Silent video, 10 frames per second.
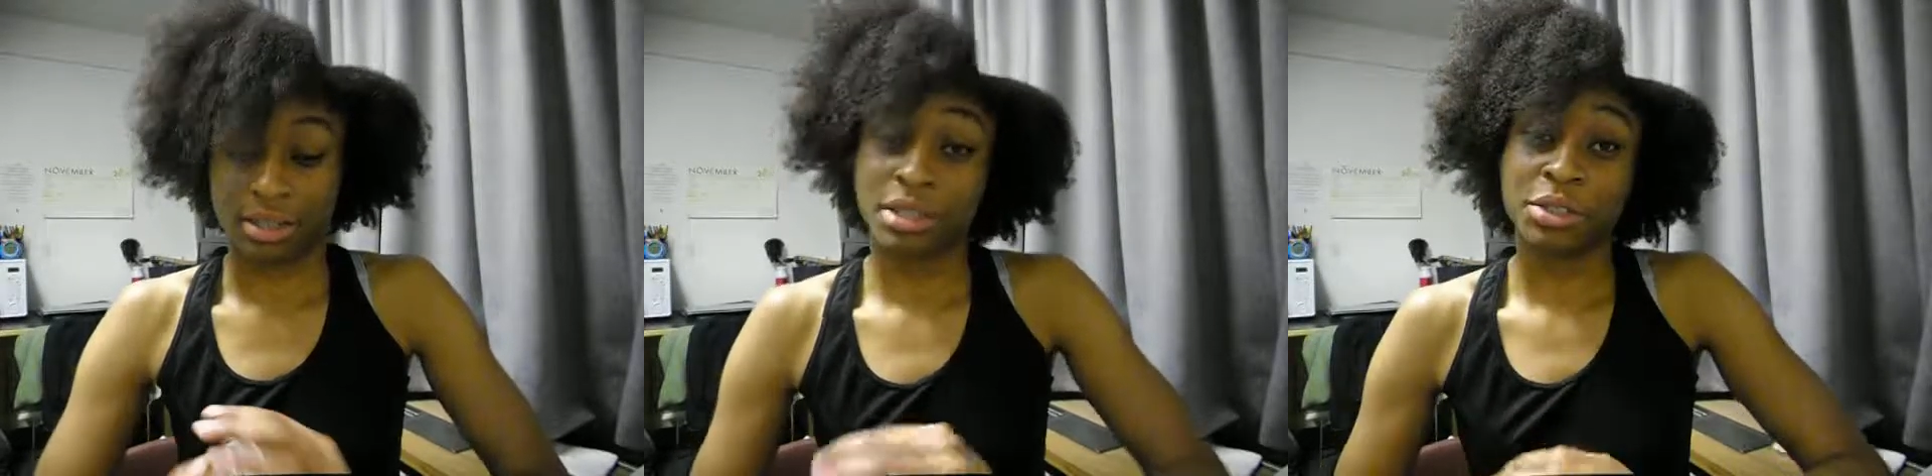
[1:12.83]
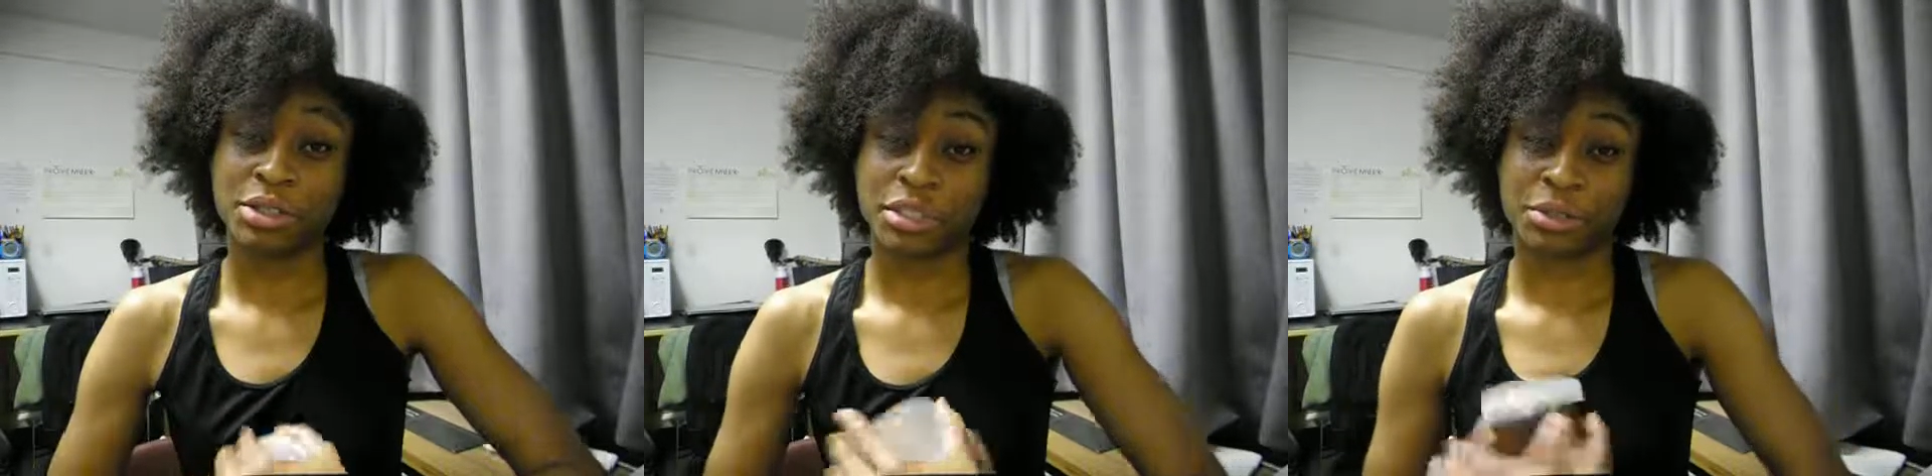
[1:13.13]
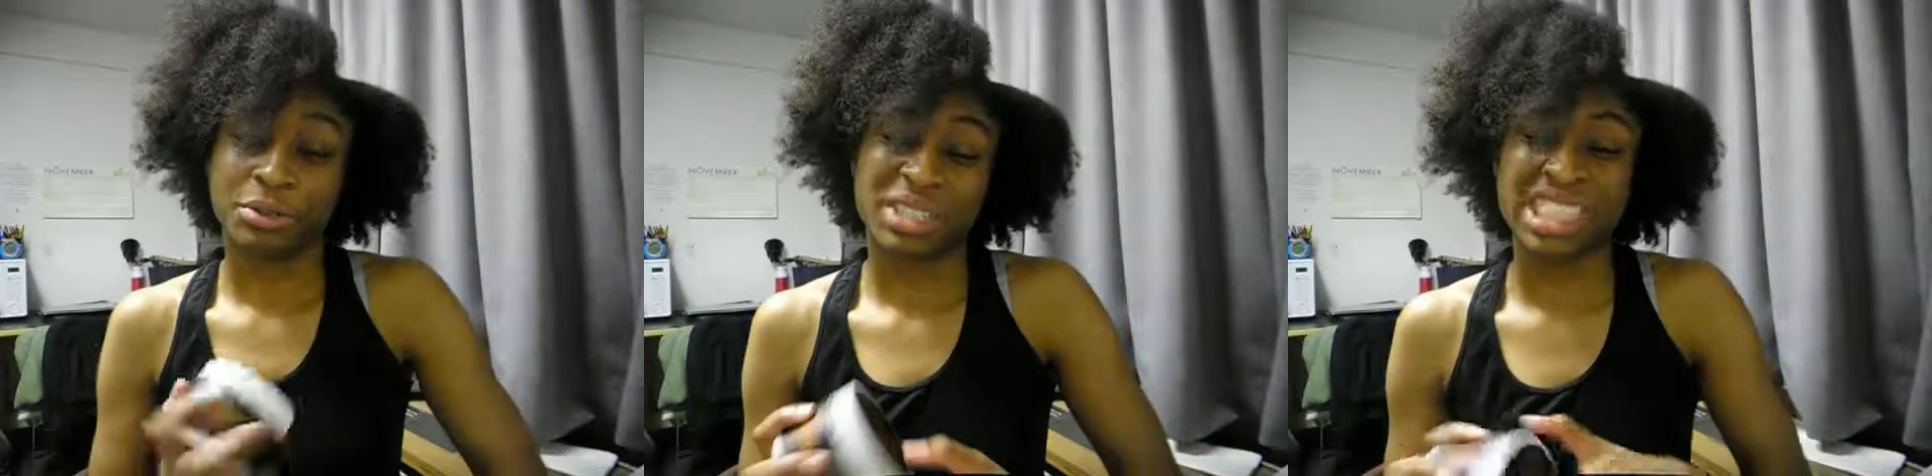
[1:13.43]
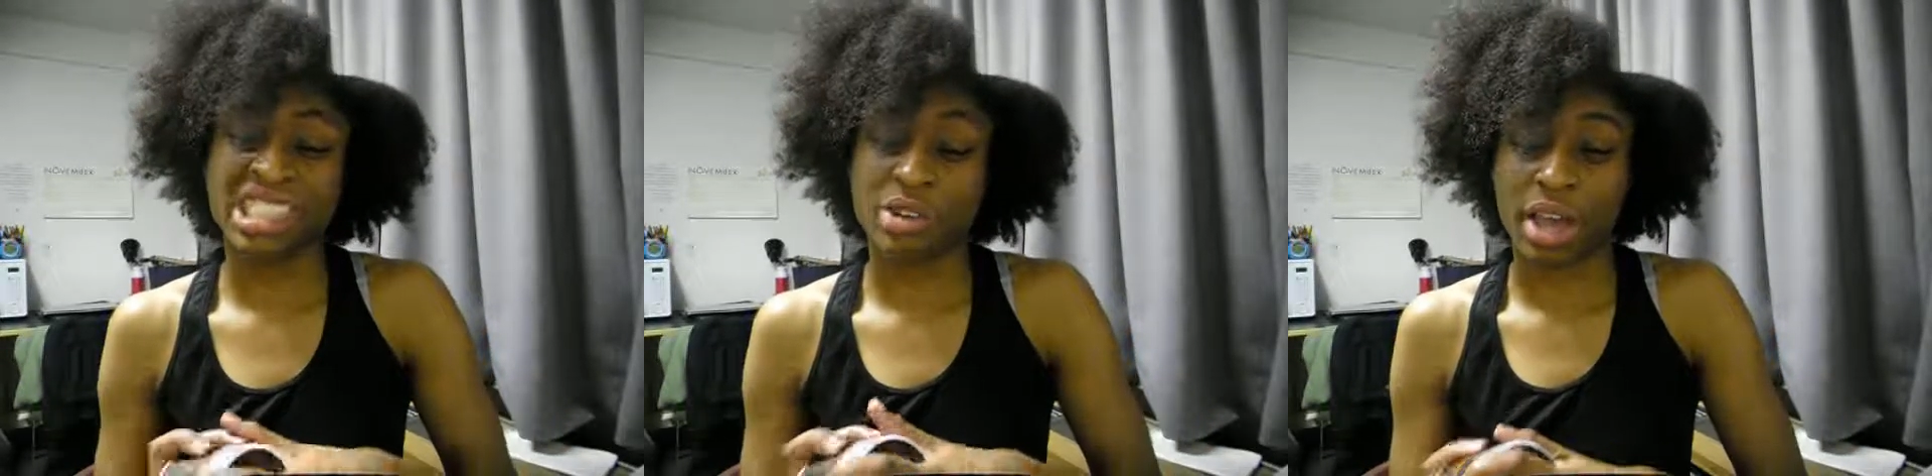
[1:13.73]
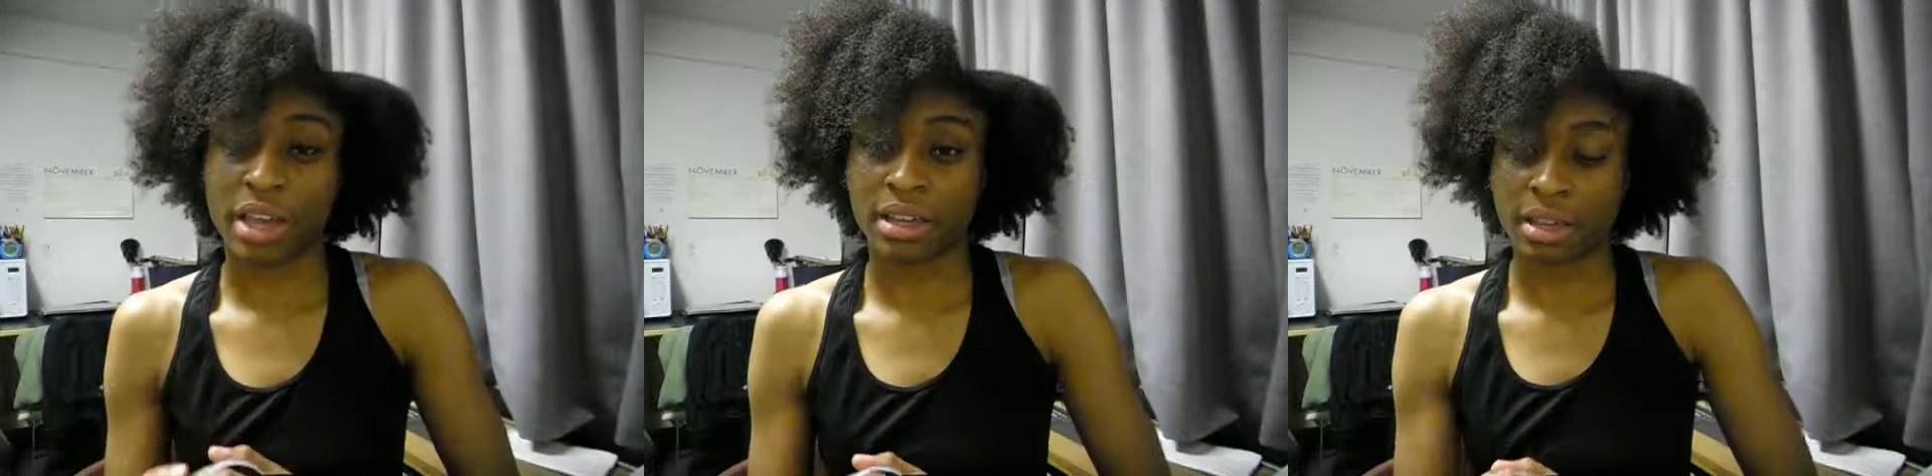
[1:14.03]
it'll do. It's
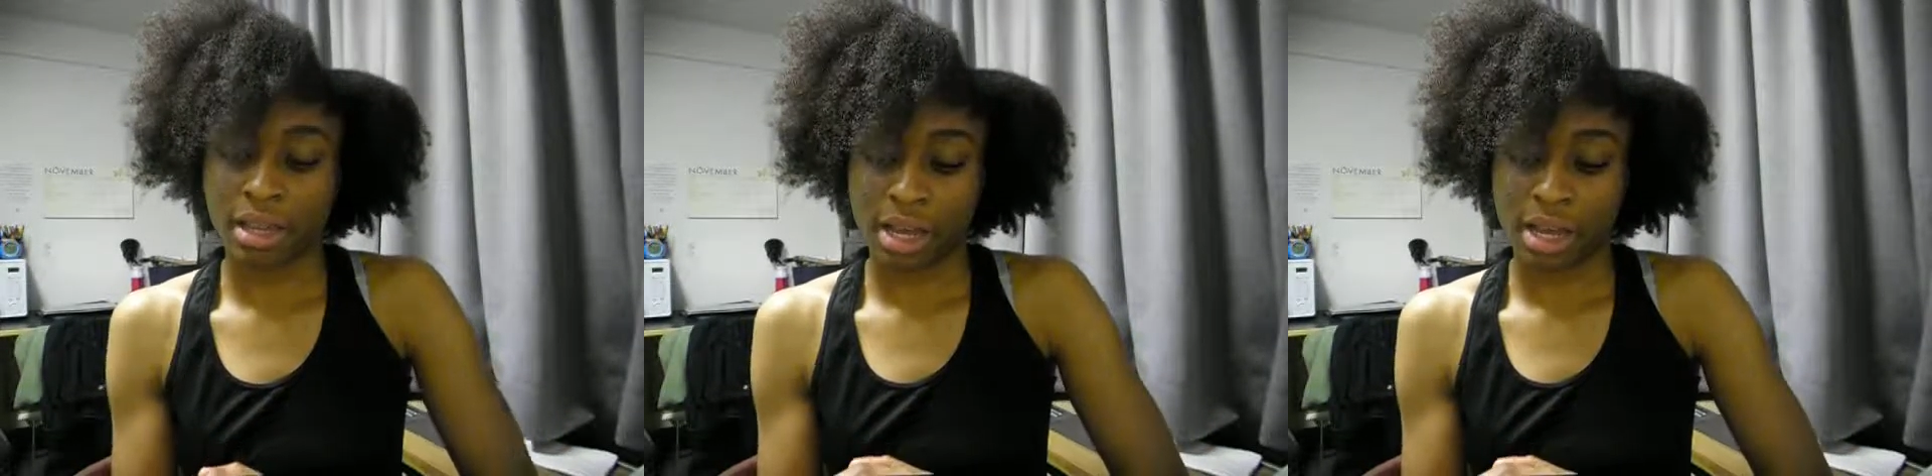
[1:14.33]
okay.